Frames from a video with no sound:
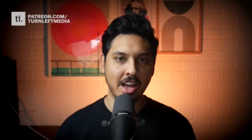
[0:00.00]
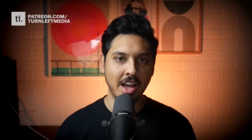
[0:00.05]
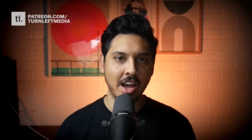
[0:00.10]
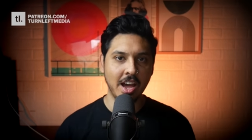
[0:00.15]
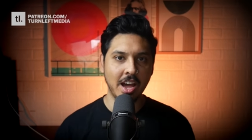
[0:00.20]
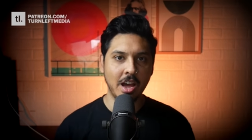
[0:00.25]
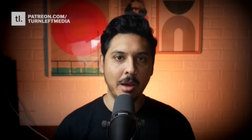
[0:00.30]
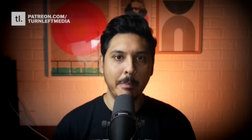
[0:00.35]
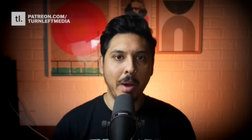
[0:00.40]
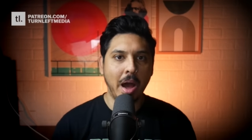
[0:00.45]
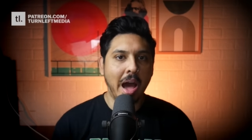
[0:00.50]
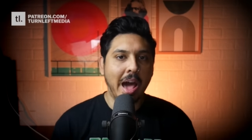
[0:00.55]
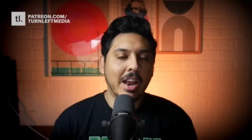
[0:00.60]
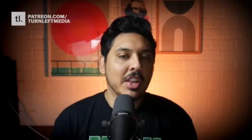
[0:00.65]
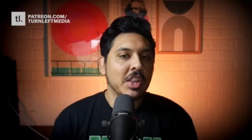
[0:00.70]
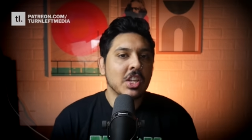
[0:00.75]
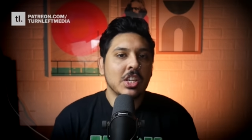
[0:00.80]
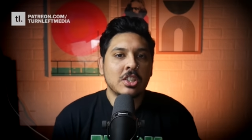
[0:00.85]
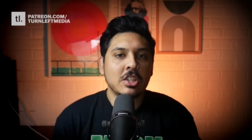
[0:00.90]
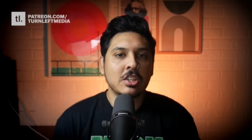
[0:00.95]
Um, and
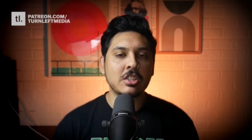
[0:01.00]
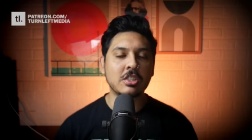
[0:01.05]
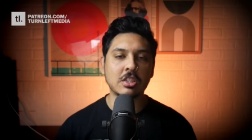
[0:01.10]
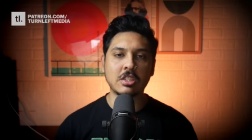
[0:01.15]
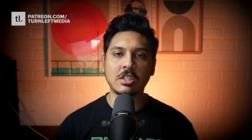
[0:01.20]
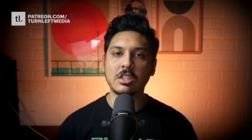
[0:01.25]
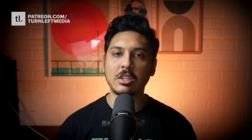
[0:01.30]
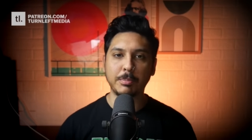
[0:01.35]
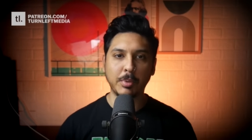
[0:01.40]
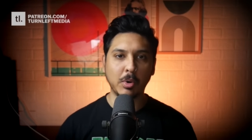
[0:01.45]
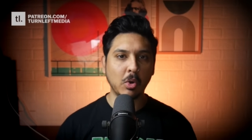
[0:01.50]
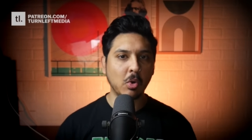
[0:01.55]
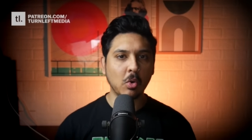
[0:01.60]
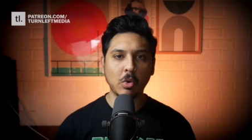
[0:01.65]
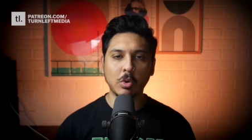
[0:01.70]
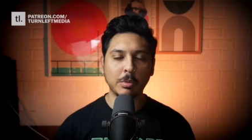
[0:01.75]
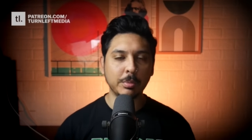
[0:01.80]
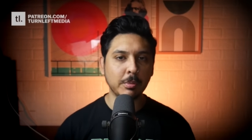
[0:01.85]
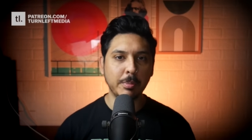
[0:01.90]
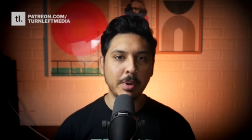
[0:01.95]
I think she's just a
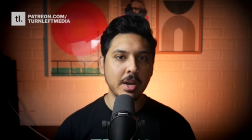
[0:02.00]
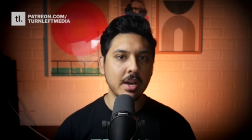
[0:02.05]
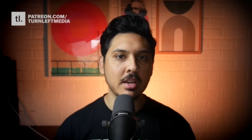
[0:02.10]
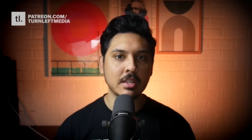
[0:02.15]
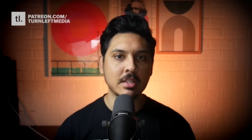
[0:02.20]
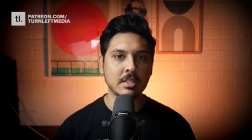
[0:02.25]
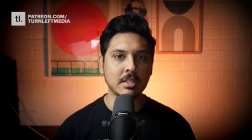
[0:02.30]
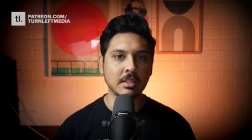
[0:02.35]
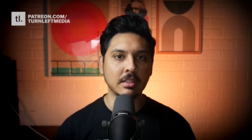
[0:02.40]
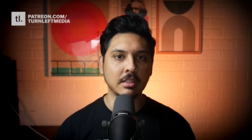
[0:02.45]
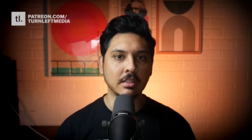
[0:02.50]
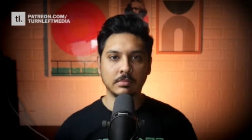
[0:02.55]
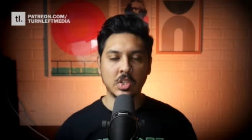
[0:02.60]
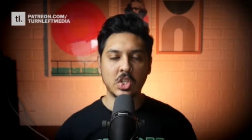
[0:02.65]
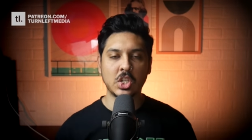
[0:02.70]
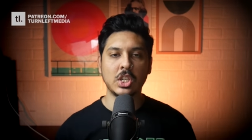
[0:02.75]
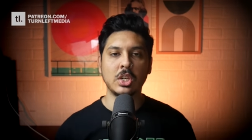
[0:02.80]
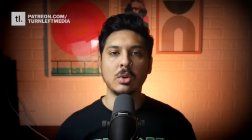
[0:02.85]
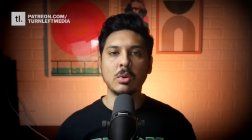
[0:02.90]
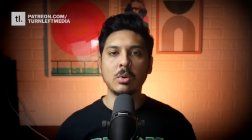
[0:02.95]
deplorable person.
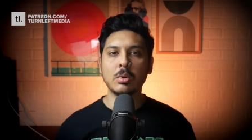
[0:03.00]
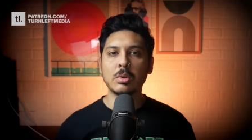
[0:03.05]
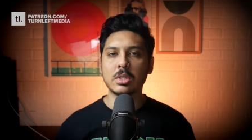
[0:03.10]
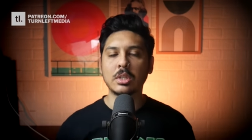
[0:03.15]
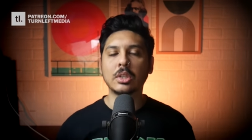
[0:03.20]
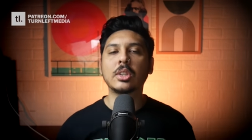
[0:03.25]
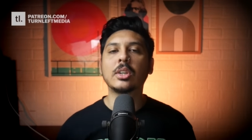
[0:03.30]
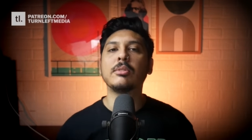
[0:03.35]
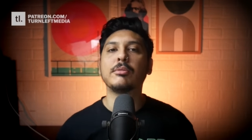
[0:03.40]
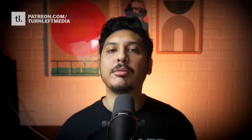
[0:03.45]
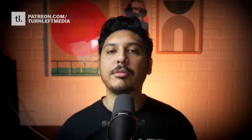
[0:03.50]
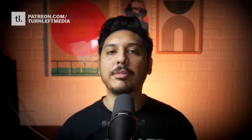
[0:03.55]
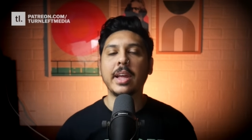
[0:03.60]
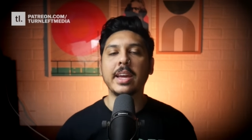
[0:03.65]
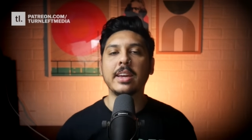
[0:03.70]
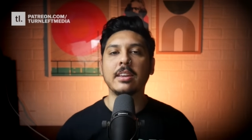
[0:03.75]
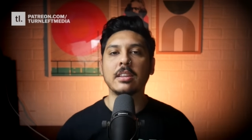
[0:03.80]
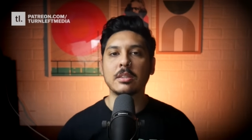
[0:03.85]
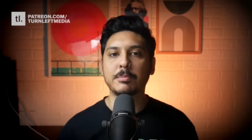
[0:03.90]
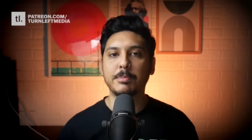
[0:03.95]
She also
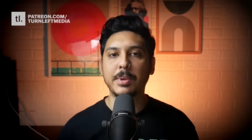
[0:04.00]
conflates